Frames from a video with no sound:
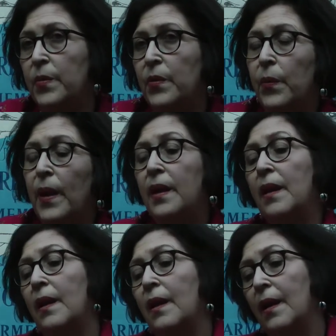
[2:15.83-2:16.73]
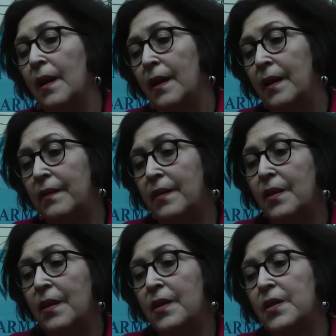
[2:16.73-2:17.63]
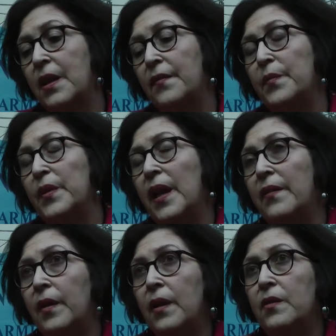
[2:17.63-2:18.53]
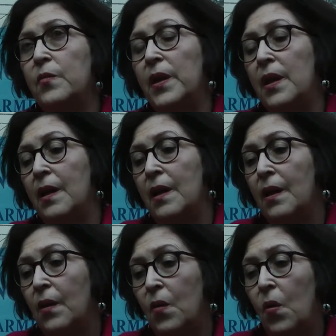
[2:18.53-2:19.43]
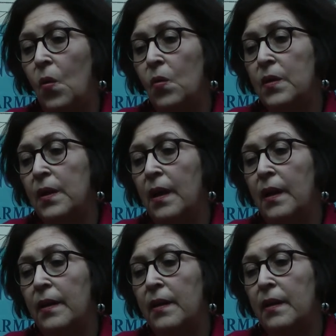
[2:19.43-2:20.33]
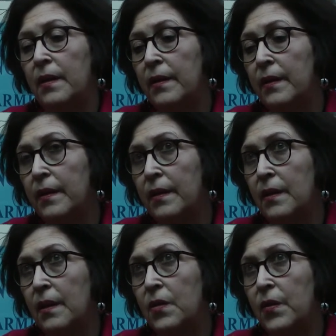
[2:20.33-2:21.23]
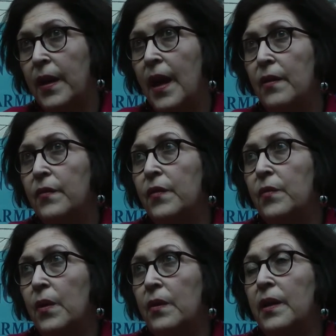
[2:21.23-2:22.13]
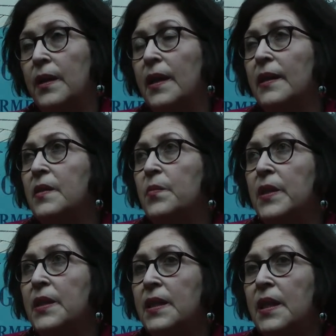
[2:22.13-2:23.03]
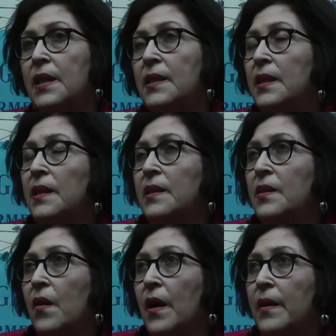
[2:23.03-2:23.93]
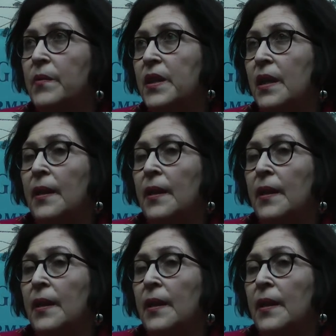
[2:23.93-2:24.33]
But when is the Turkish government ever going to be called to account for what its misdeeds and its crimes?